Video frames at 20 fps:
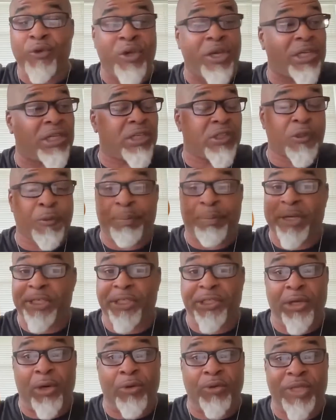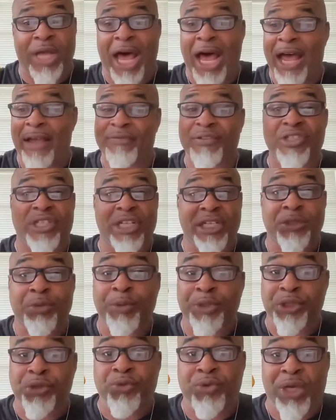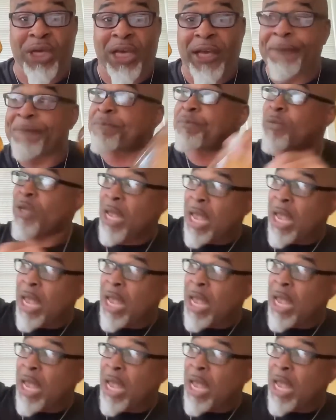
you get to split those hives. This is what you get